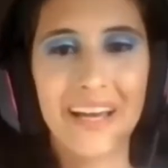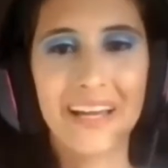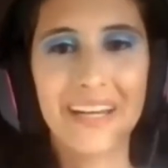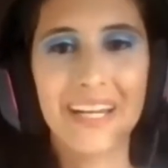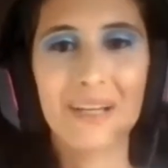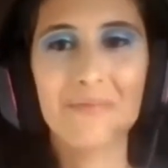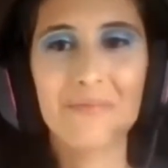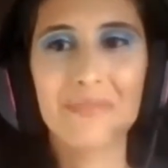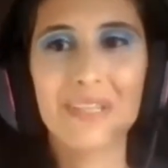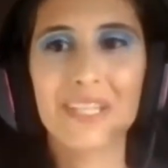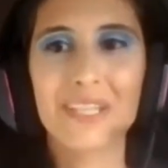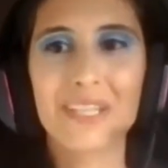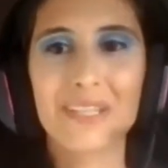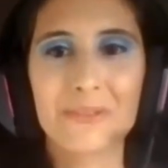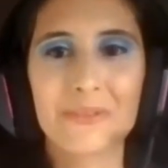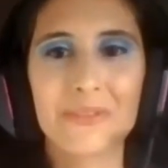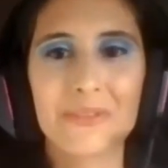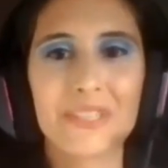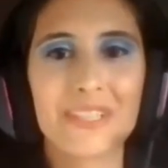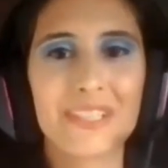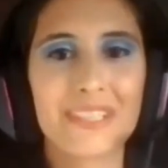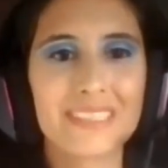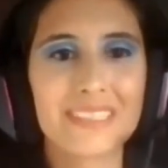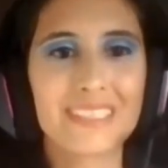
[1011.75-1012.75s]
And I'm
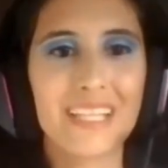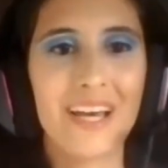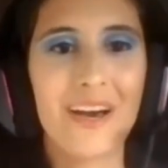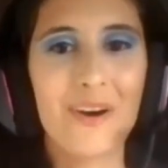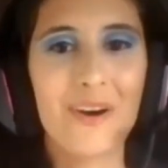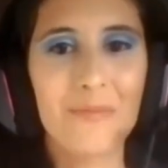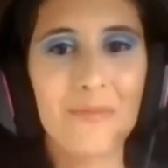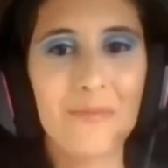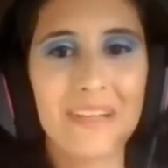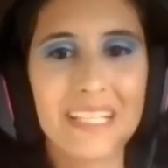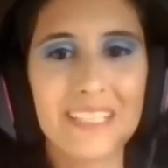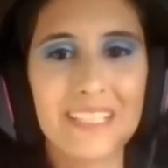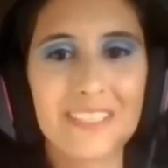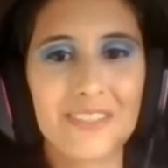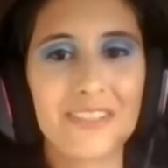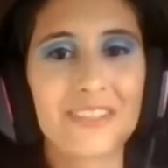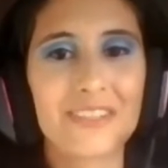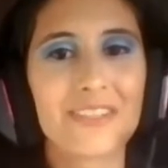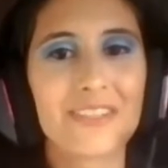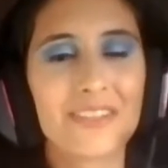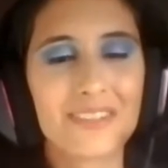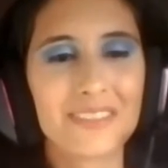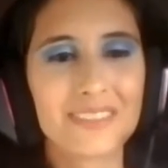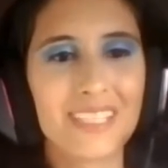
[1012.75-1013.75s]
curious, how many
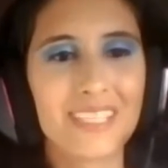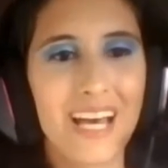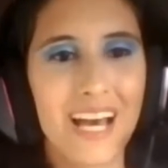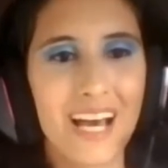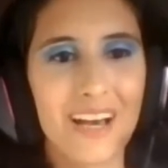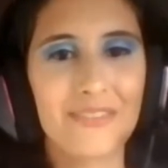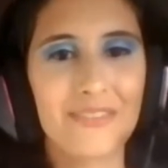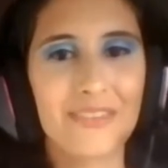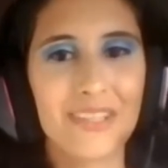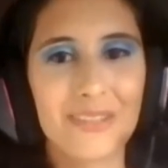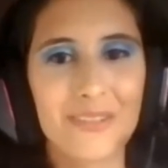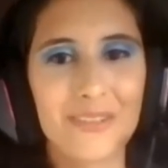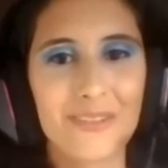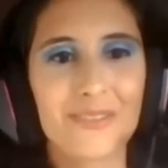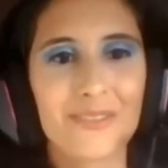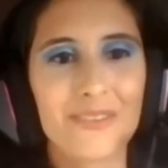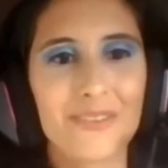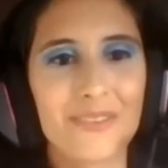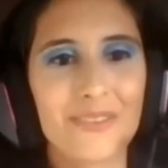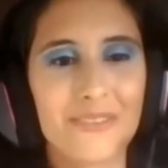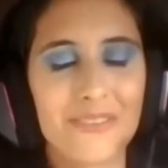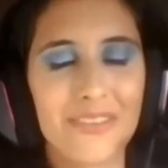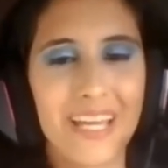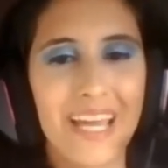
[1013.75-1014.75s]
journals have
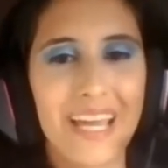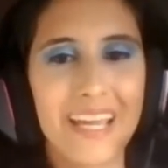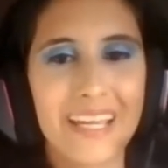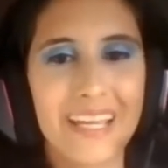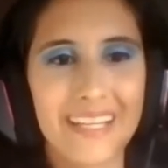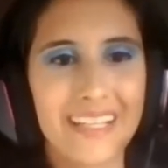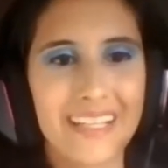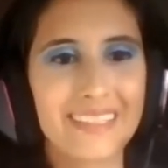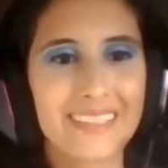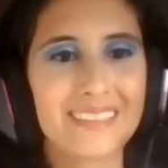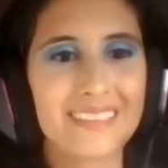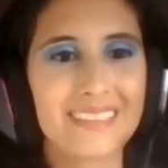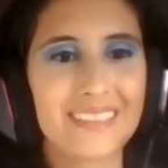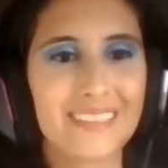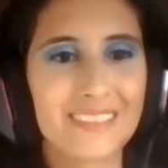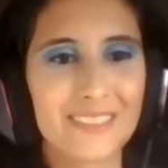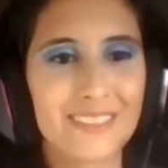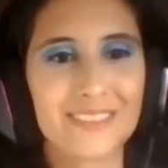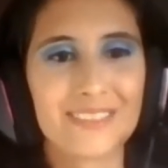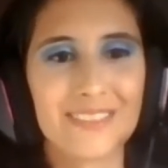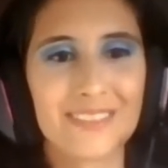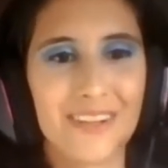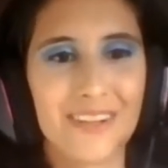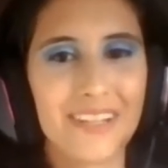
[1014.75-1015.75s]
you created
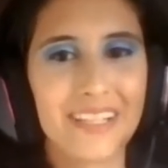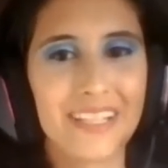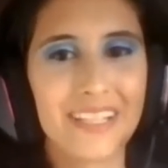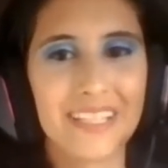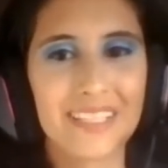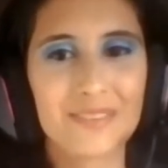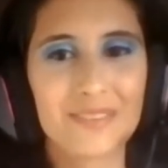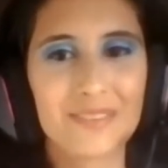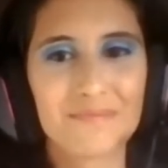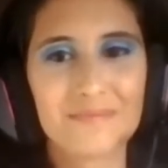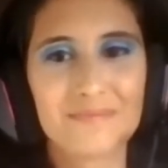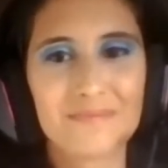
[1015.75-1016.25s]
since you started?